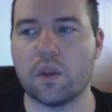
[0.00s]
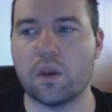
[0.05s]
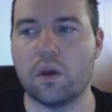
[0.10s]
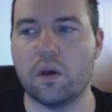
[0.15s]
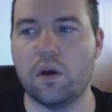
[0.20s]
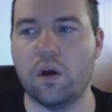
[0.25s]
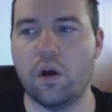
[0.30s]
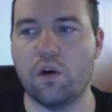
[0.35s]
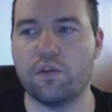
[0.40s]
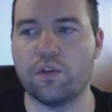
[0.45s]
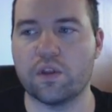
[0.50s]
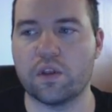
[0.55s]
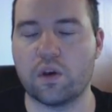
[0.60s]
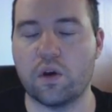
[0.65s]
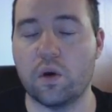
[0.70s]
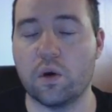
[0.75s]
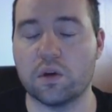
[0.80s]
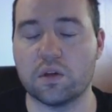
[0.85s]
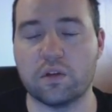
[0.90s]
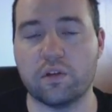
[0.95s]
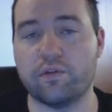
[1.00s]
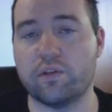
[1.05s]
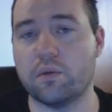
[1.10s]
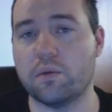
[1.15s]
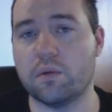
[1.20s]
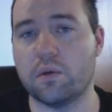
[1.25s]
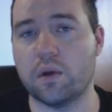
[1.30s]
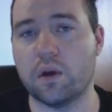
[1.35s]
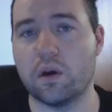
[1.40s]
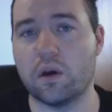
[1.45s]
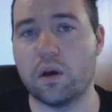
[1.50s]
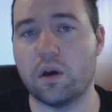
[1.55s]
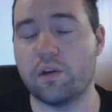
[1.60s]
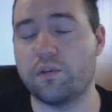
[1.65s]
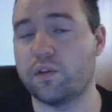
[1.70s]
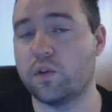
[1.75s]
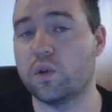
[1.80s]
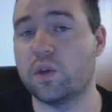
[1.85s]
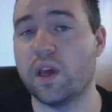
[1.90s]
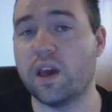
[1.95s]
over the course of a, a
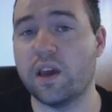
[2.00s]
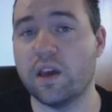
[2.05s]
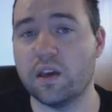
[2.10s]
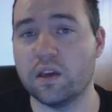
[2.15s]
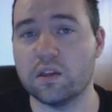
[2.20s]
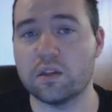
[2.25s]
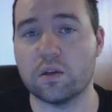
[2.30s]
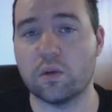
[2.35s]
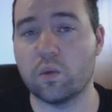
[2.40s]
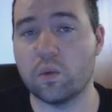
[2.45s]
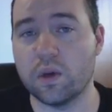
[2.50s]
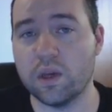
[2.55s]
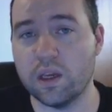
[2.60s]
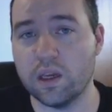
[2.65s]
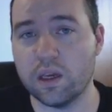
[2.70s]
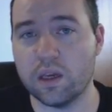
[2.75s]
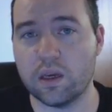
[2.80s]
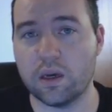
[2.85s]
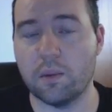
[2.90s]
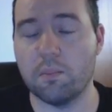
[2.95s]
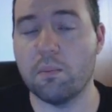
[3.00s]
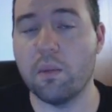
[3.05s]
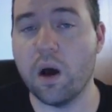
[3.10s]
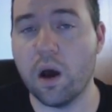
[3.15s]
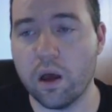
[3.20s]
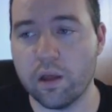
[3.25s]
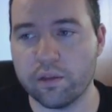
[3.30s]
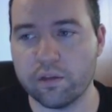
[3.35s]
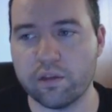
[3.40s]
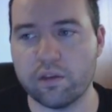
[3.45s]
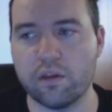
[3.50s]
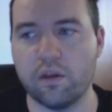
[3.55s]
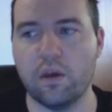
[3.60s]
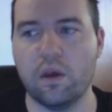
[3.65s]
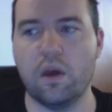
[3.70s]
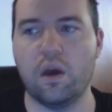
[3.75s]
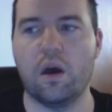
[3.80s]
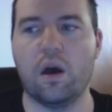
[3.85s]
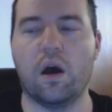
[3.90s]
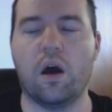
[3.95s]
few days, a week, a month.
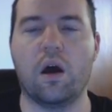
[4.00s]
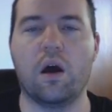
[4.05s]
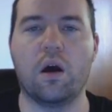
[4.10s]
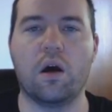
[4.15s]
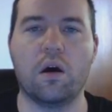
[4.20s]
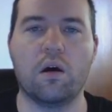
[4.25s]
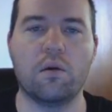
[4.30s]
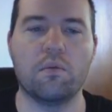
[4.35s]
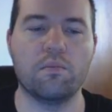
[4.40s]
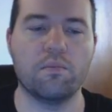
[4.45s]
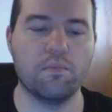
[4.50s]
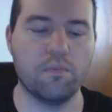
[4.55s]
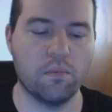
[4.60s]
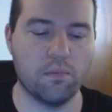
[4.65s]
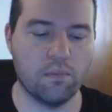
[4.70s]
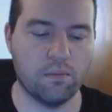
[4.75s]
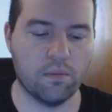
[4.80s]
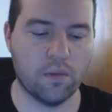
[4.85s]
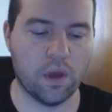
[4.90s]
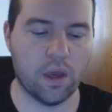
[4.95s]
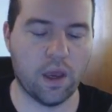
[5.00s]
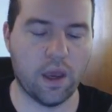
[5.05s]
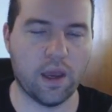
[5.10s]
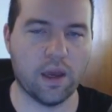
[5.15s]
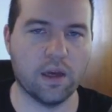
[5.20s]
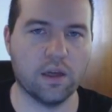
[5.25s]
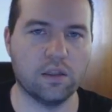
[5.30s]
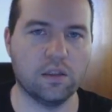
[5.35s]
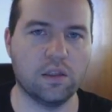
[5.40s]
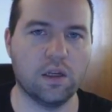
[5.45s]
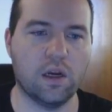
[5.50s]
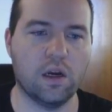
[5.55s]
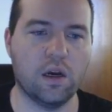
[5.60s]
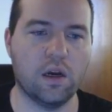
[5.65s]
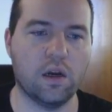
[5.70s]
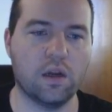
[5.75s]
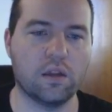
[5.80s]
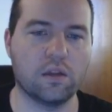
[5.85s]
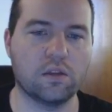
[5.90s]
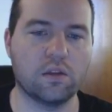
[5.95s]
Um, And
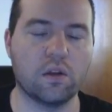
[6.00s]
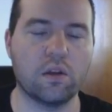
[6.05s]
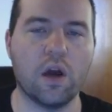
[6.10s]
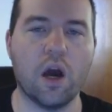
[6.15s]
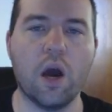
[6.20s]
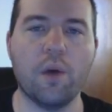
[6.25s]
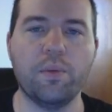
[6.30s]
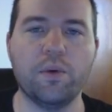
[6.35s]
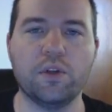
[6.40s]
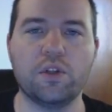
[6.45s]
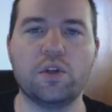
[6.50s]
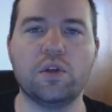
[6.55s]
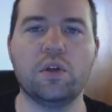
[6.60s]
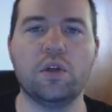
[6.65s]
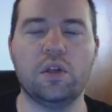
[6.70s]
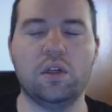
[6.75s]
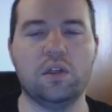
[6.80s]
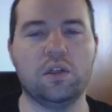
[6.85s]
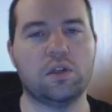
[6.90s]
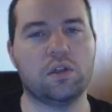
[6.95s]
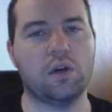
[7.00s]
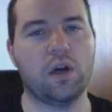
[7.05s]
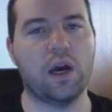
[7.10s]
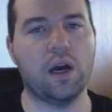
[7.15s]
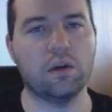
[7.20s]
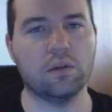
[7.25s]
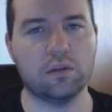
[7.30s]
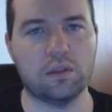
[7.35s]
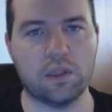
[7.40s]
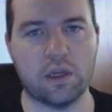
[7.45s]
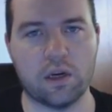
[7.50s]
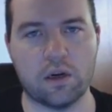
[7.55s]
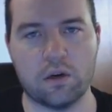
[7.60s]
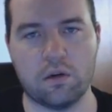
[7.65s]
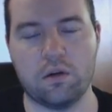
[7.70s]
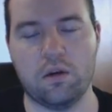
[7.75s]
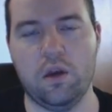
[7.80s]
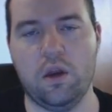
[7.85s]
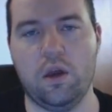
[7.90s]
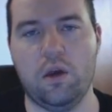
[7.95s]
uh, so the opportunities are out
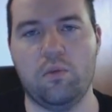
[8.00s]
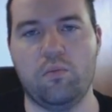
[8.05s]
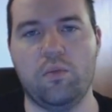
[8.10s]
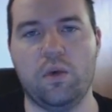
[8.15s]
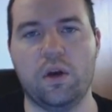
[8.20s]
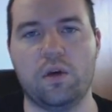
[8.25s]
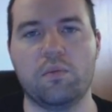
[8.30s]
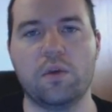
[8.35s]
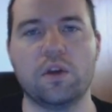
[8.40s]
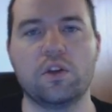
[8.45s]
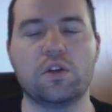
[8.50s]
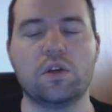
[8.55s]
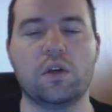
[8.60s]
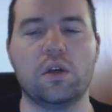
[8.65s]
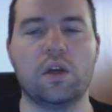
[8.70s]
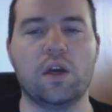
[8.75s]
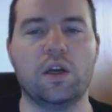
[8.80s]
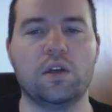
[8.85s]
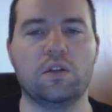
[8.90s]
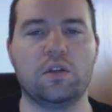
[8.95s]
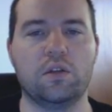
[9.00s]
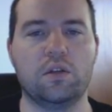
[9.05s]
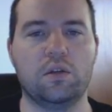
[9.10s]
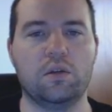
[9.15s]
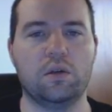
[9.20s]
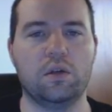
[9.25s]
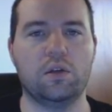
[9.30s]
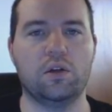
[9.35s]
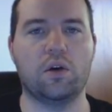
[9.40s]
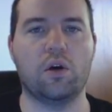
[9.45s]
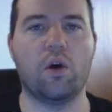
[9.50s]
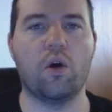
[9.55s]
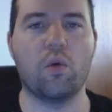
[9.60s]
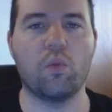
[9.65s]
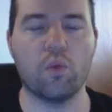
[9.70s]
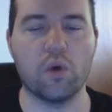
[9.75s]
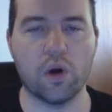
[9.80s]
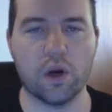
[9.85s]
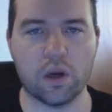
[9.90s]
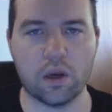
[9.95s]
there, but make sure you guys are doing your
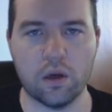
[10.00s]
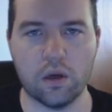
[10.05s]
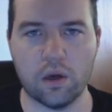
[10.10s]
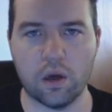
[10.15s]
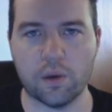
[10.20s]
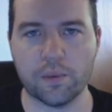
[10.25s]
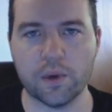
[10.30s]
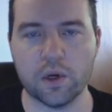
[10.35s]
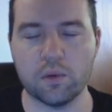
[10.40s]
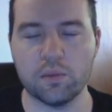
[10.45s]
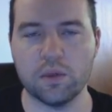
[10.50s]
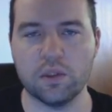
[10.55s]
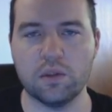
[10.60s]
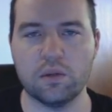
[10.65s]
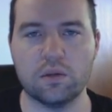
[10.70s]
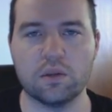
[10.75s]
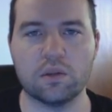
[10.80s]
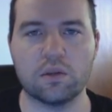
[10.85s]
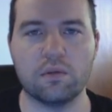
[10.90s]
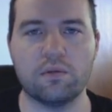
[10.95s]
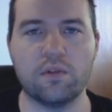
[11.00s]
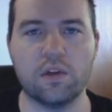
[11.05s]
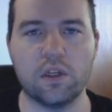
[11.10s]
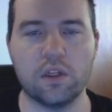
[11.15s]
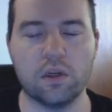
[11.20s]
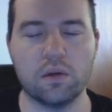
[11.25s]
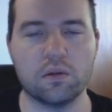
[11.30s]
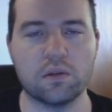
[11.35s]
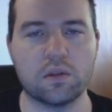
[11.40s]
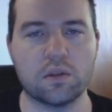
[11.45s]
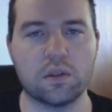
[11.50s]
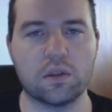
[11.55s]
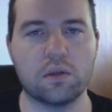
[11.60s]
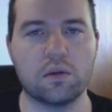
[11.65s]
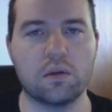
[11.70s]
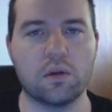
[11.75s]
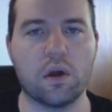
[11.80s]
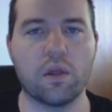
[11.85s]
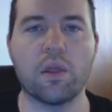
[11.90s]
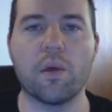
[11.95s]
homework. I'm going to be doing some videos
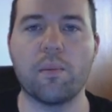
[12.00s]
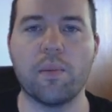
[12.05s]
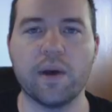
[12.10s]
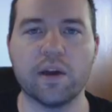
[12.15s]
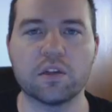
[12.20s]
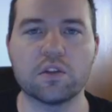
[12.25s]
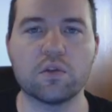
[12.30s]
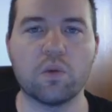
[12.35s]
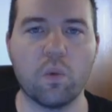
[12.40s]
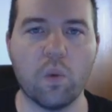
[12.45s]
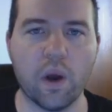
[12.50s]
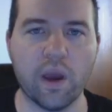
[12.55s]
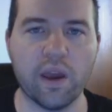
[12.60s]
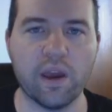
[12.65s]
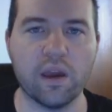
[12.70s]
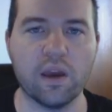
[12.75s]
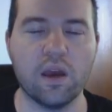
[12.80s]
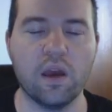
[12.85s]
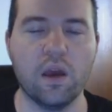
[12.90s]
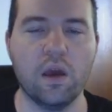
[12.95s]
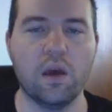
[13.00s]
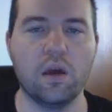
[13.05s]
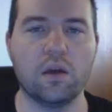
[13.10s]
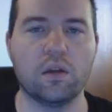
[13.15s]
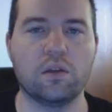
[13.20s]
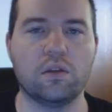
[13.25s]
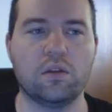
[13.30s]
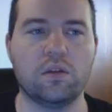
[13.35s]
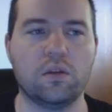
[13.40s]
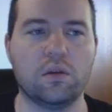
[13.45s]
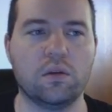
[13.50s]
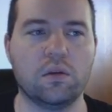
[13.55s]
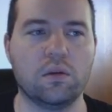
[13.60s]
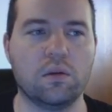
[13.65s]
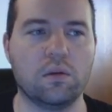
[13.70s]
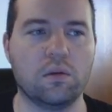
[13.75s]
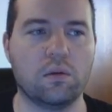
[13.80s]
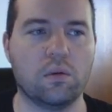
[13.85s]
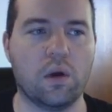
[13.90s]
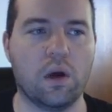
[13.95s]
soon on the best way
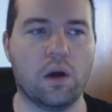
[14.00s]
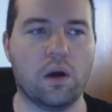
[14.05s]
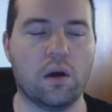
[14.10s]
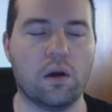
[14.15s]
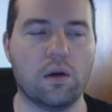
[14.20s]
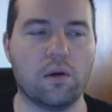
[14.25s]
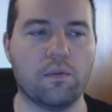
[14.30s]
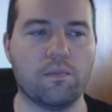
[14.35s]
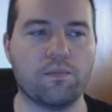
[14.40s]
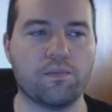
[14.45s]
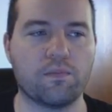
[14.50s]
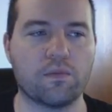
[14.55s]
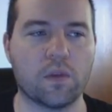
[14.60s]
to um,